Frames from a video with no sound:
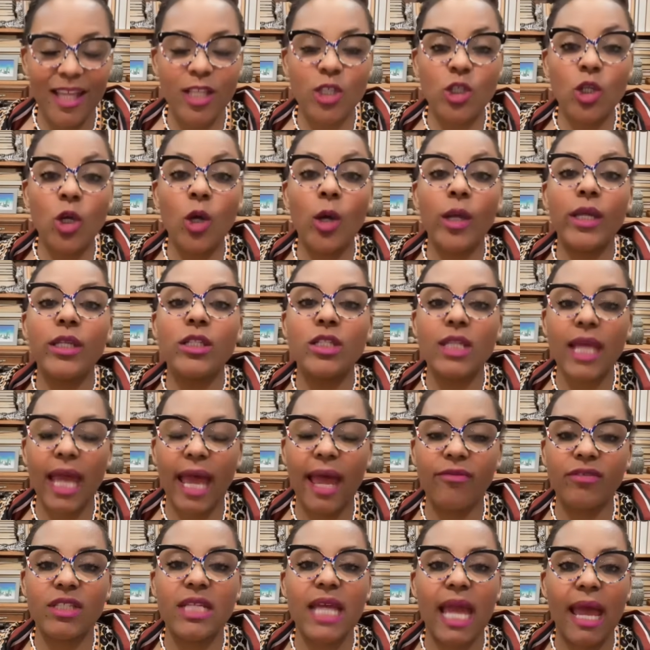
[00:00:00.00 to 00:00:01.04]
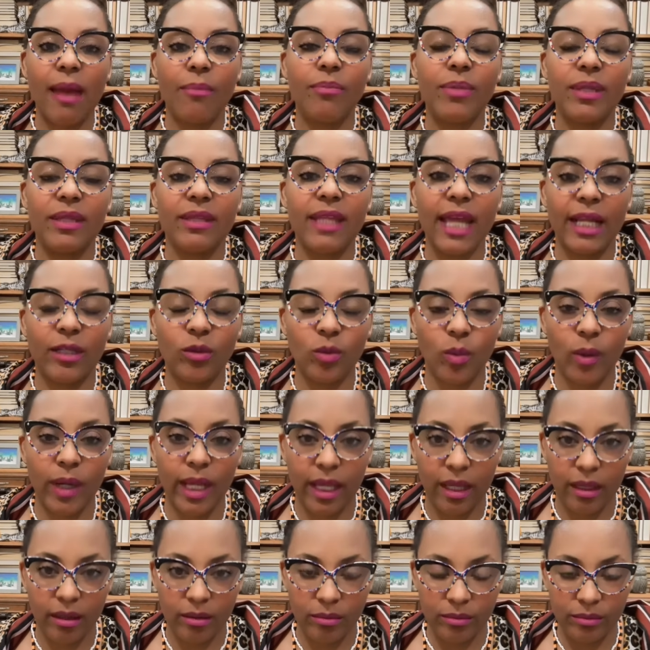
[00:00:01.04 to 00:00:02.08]
It's going to have to happen that
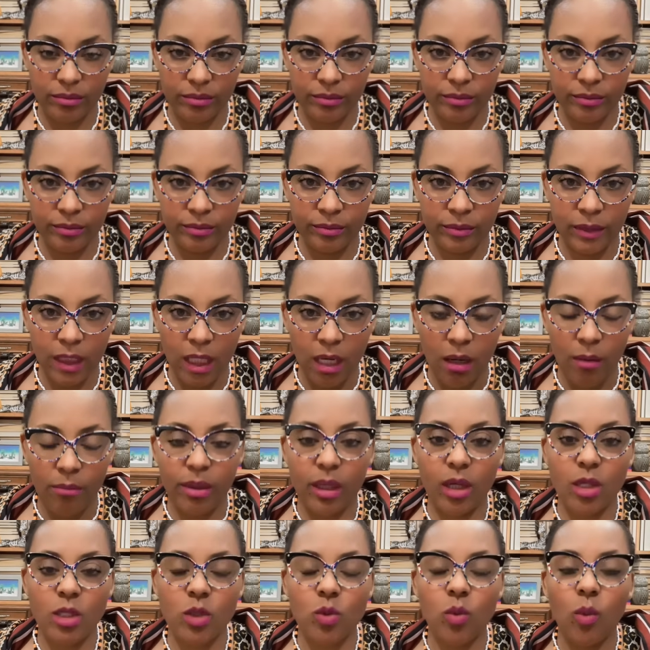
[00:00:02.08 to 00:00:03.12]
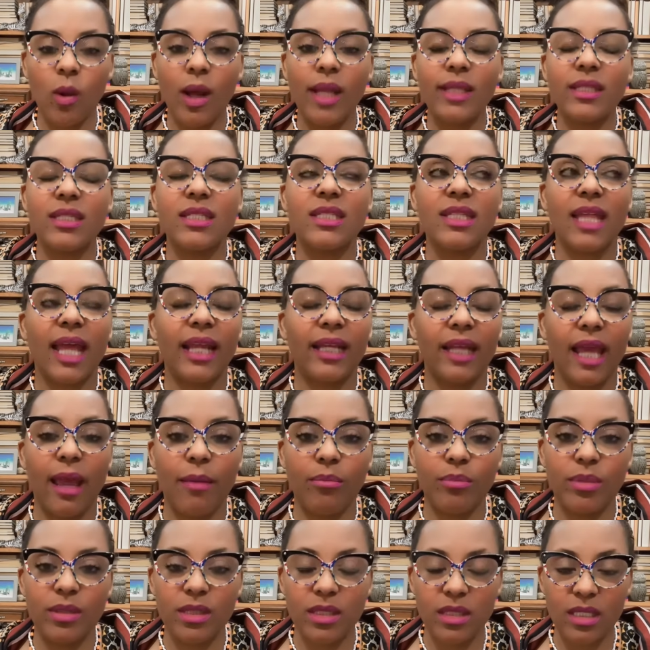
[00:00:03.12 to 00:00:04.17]
way. Because once that
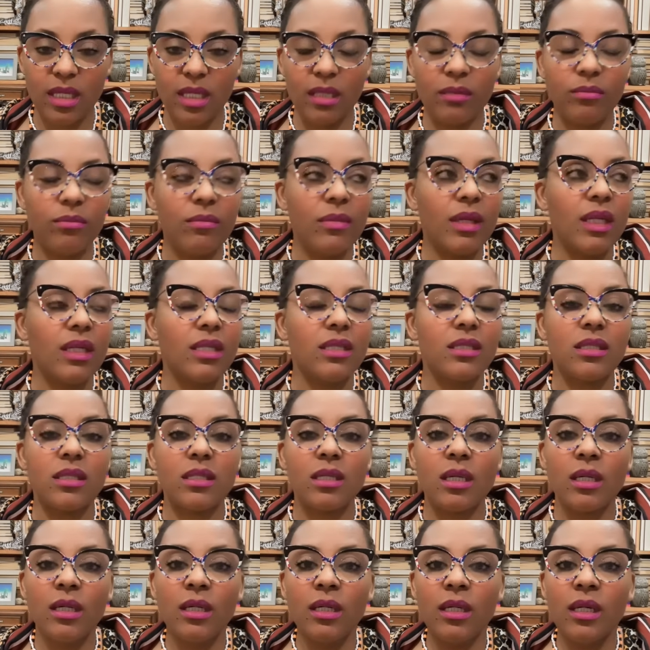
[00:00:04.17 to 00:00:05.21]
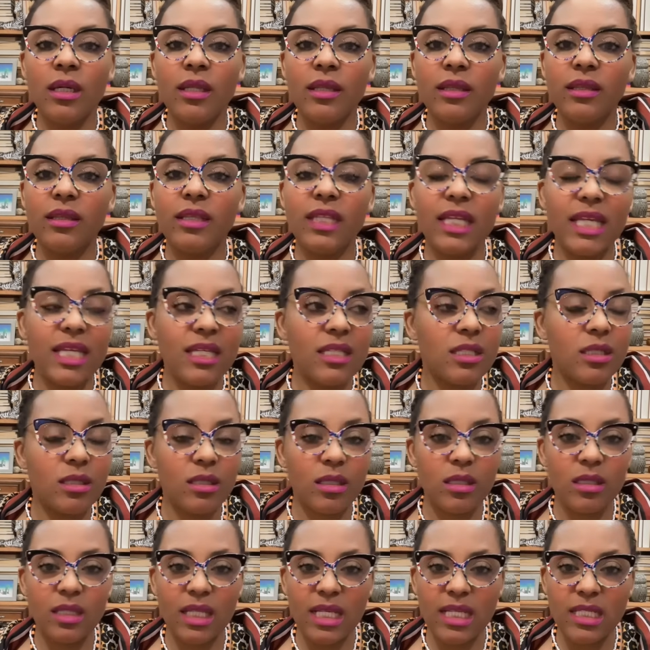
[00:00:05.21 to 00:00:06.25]
happens, it means
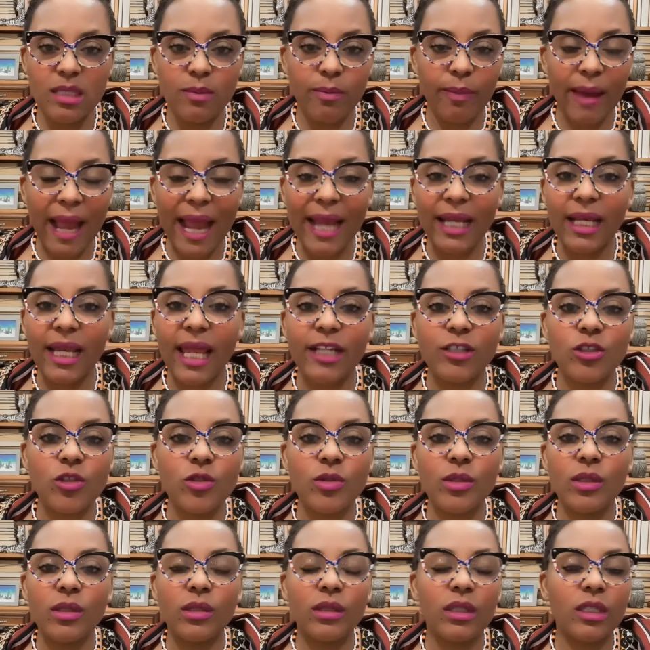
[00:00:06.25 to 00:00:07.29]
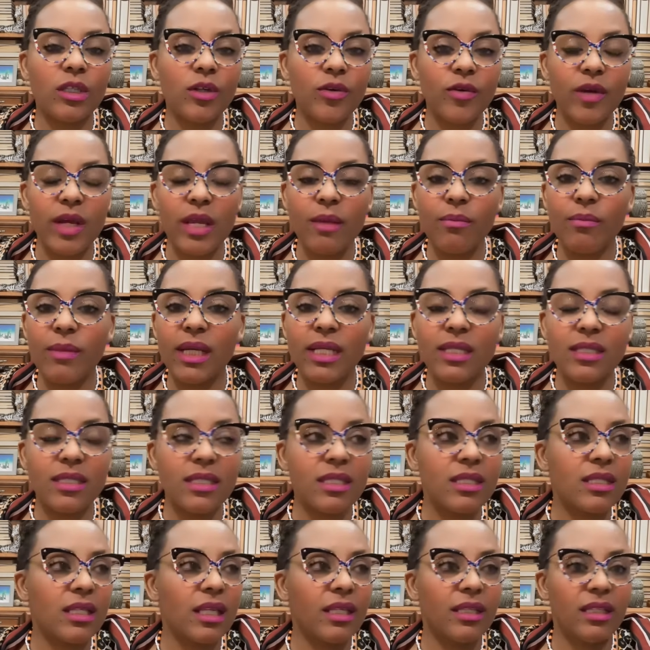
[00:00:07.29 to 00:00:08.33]
these bilateral
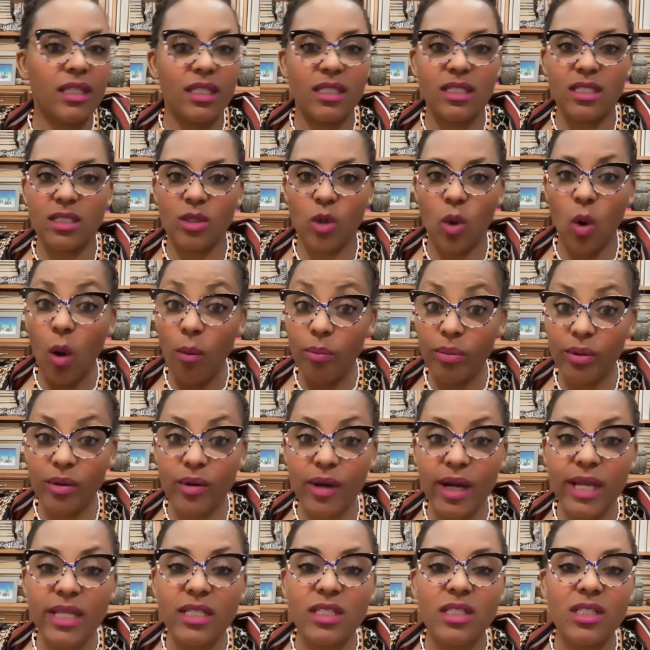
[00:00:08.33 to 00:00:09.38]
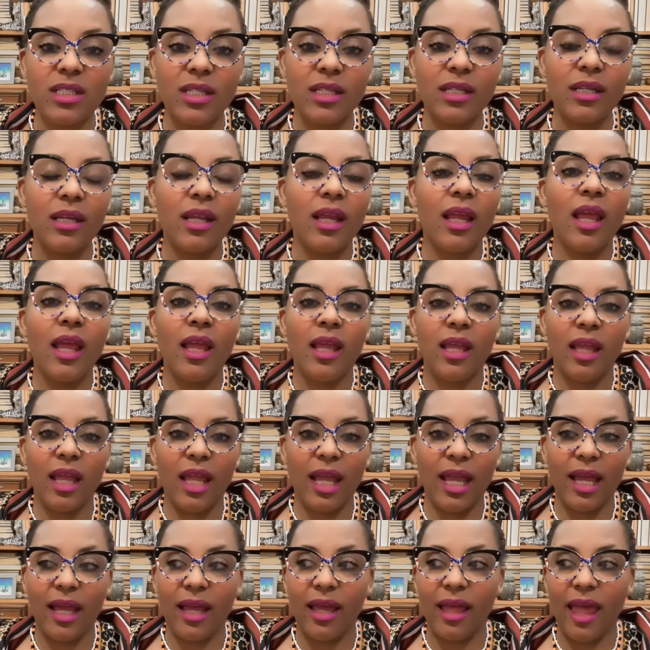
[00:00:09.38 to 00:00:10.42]
agreements, this cooperation,
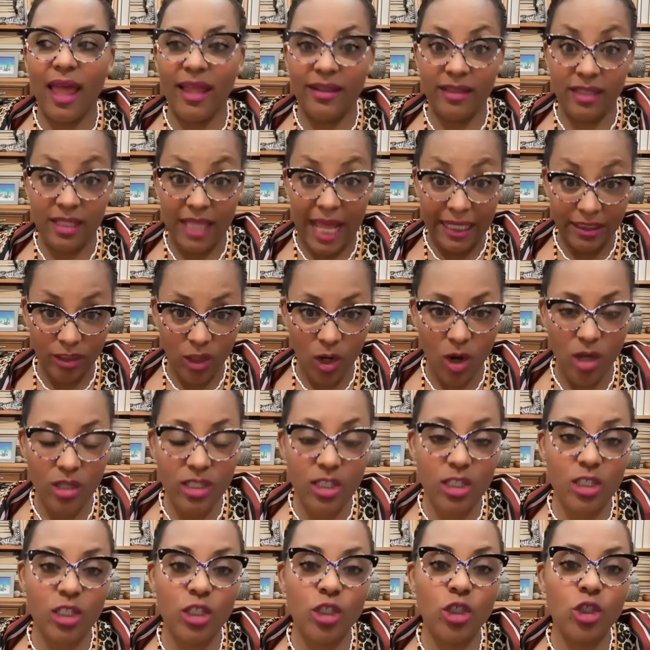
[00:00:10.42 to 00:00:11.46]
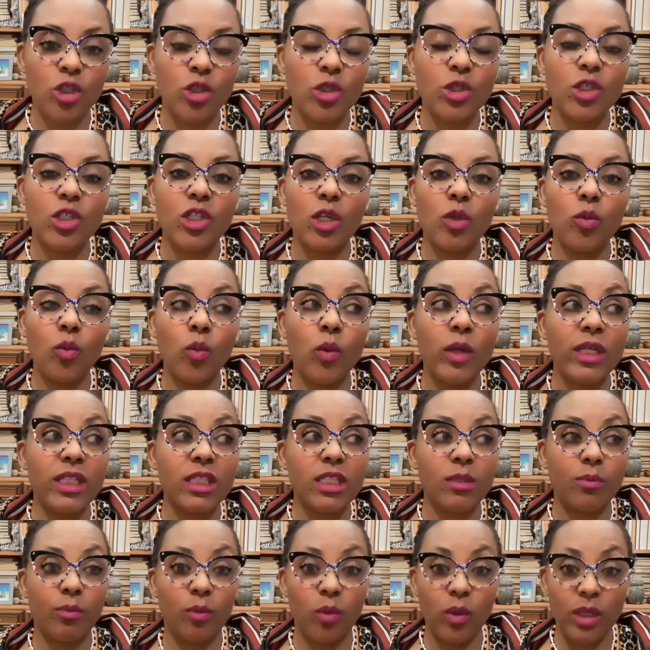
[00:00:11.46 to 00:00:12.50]
and that constitution
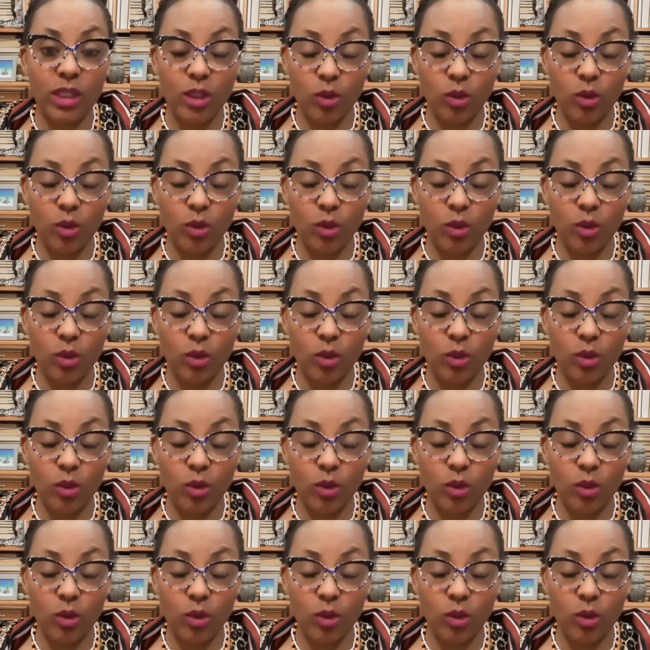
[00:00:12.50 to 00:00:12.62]
which